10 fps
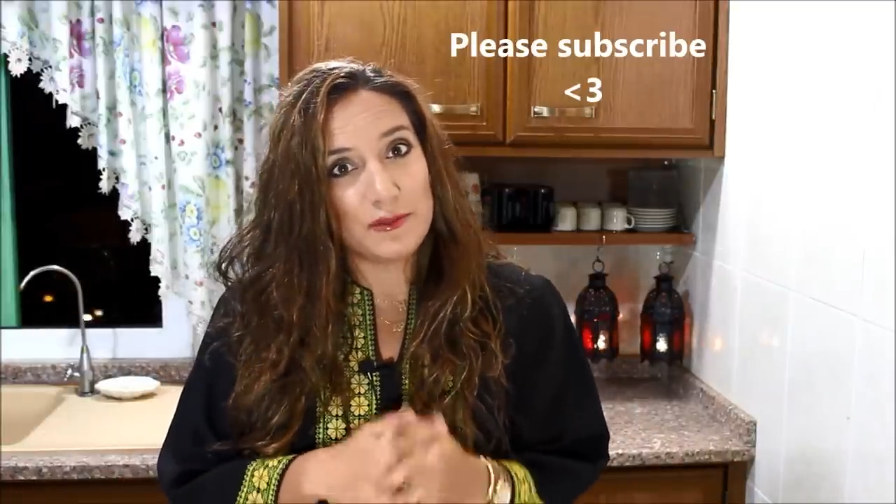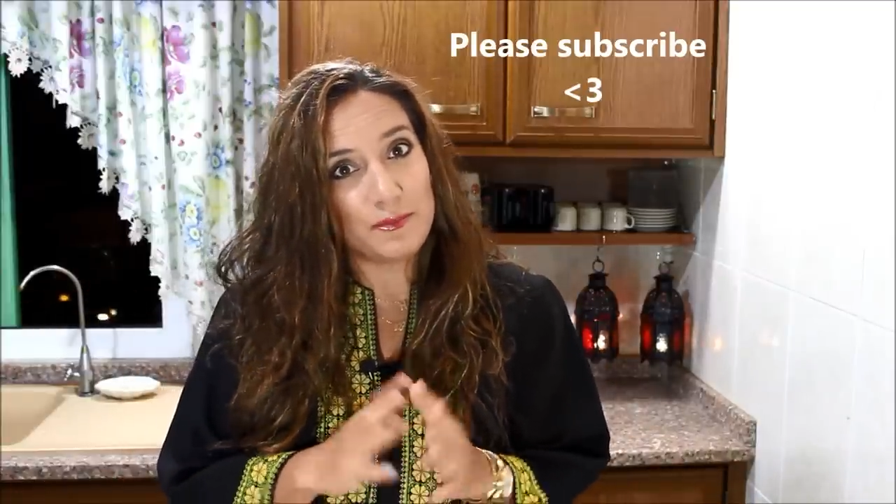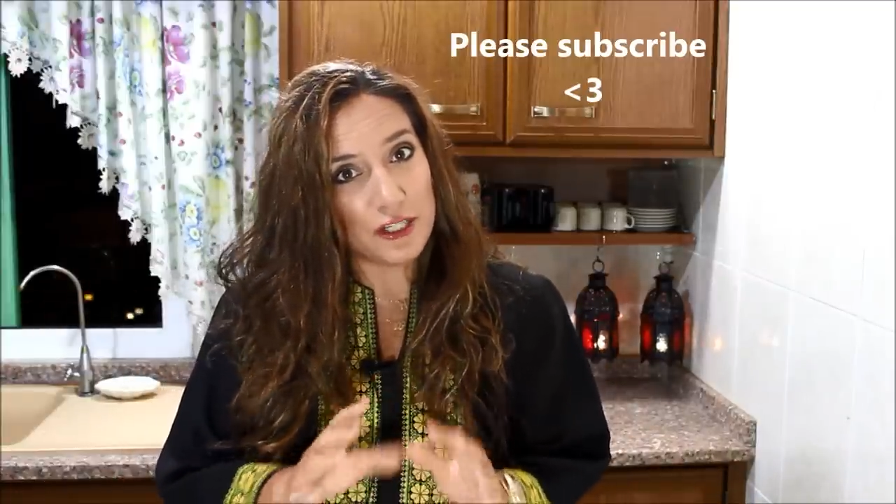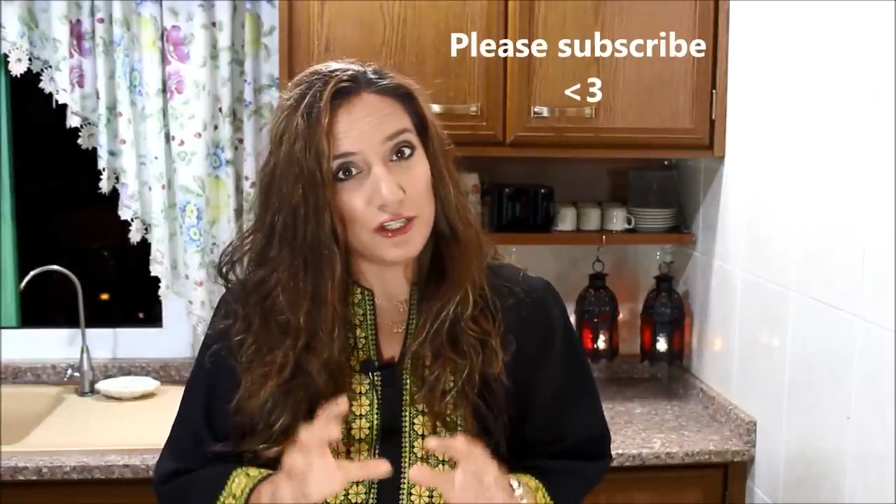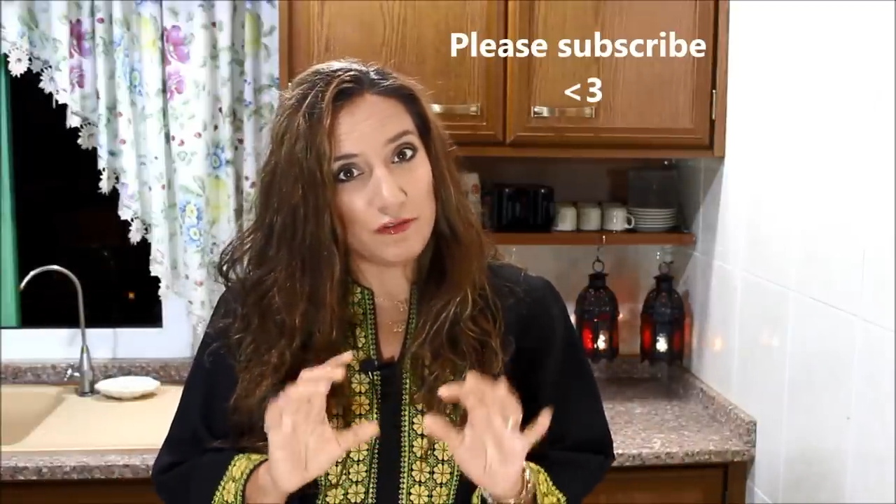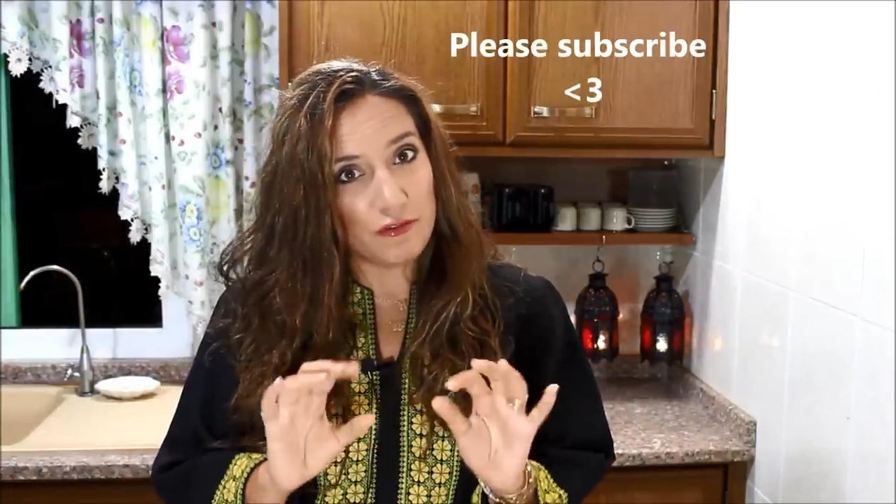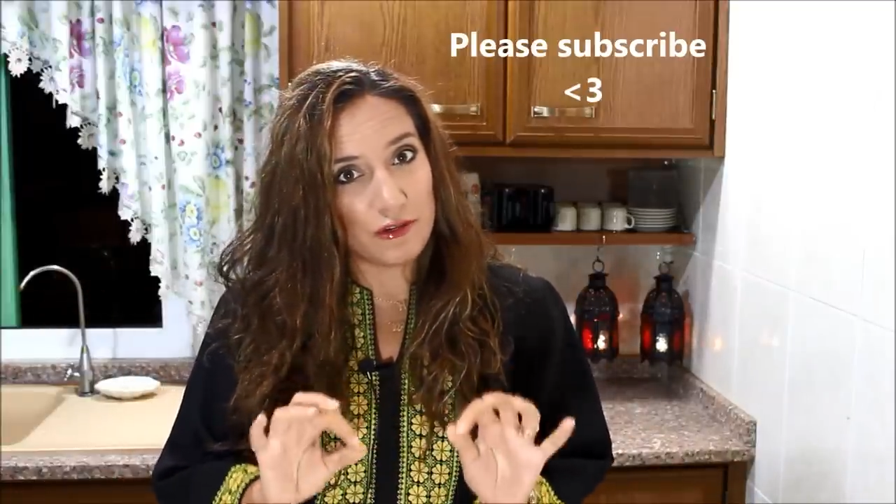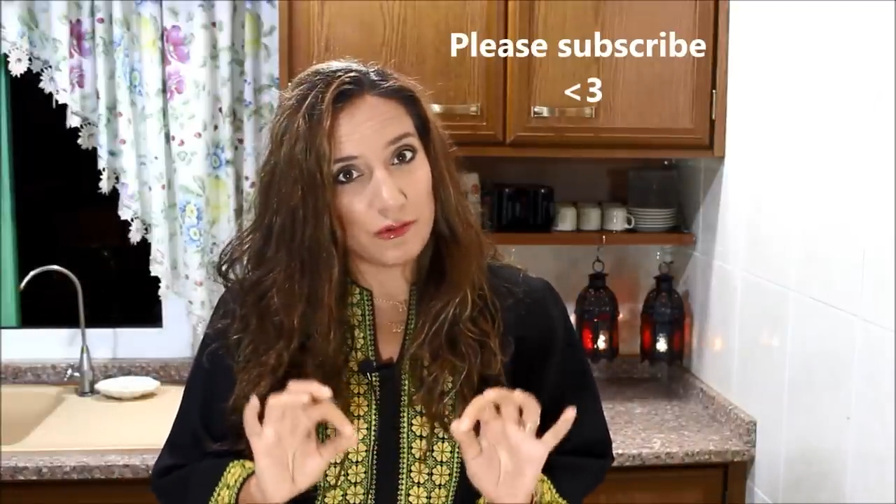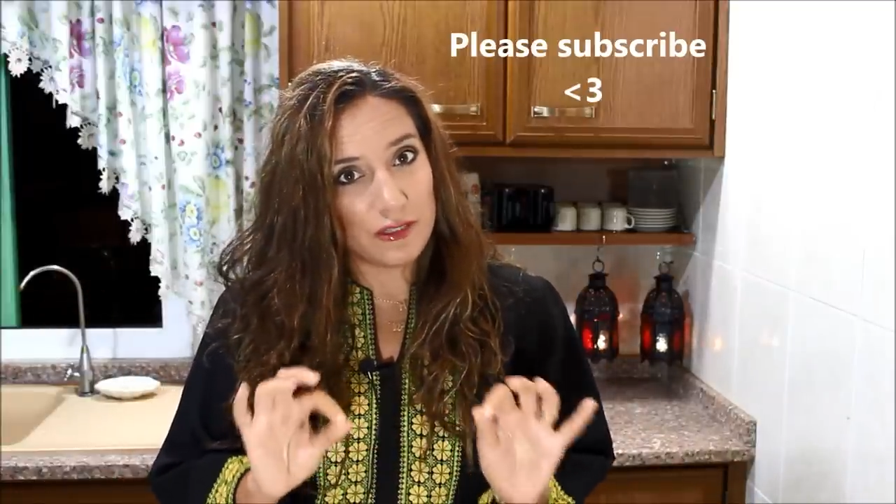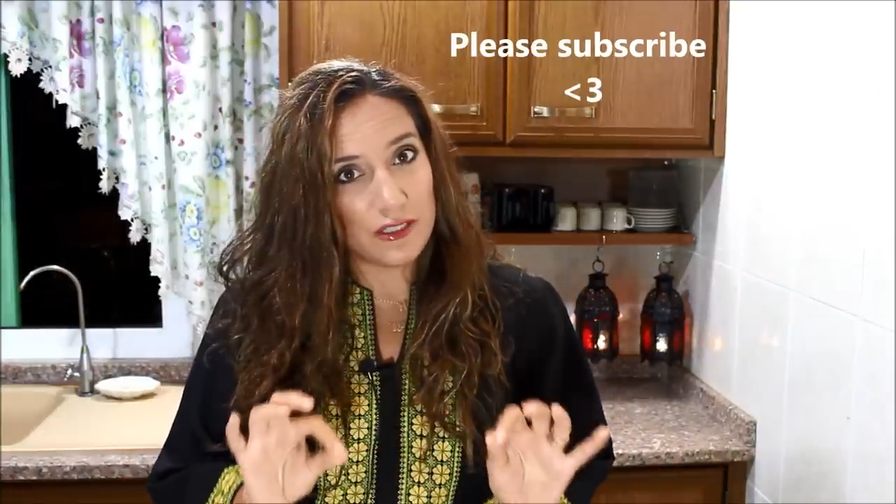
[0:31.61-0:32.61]
special
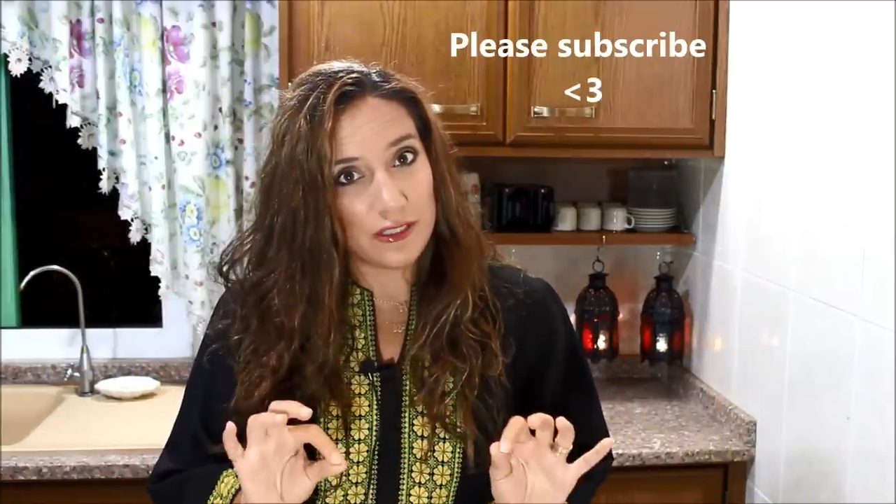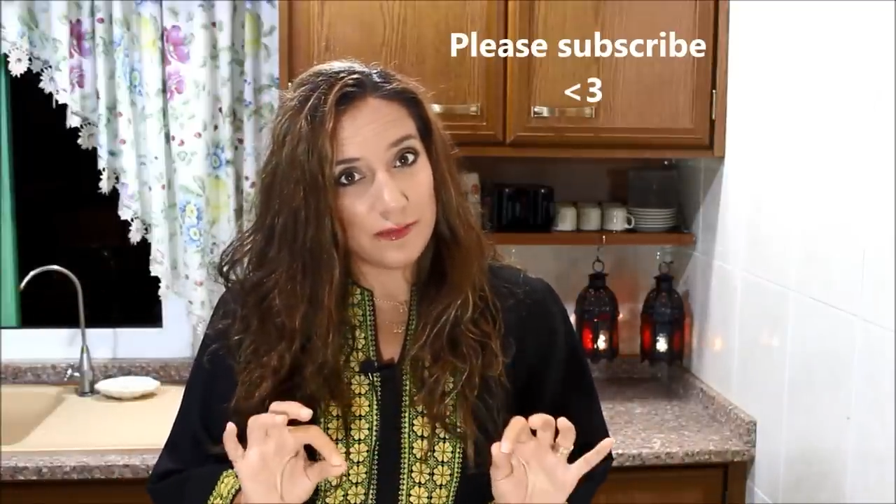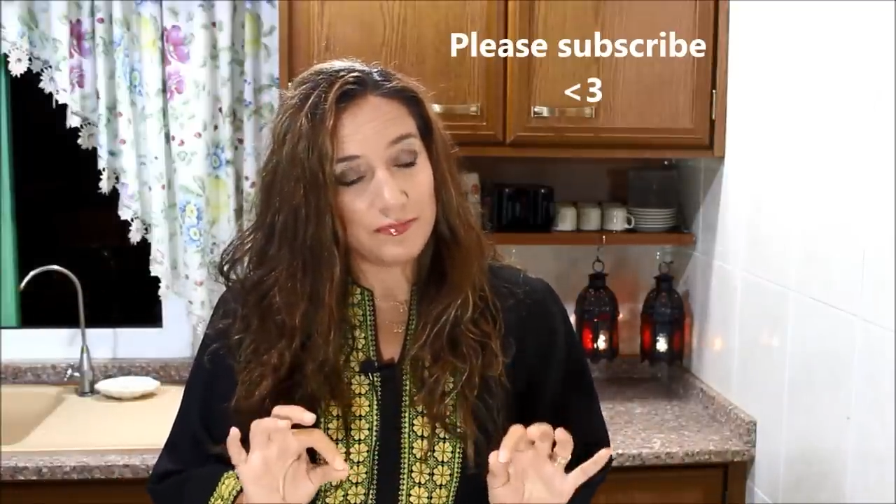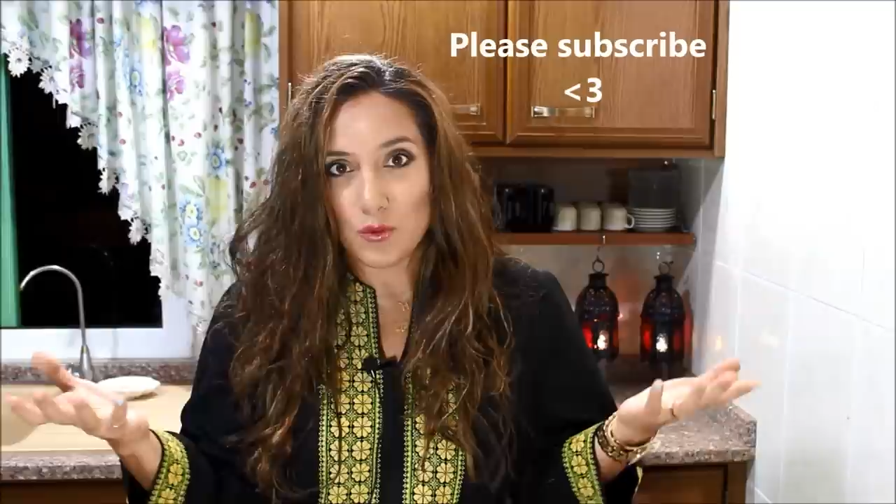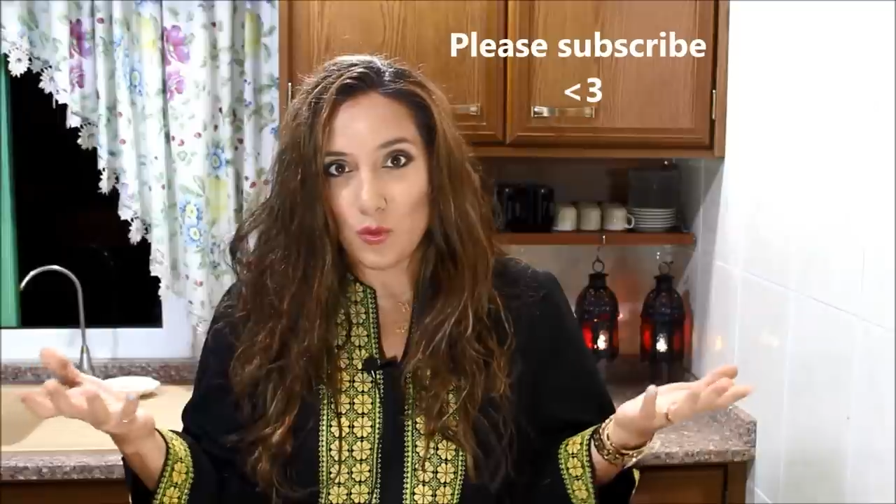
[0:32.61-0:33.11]
for Ramadan,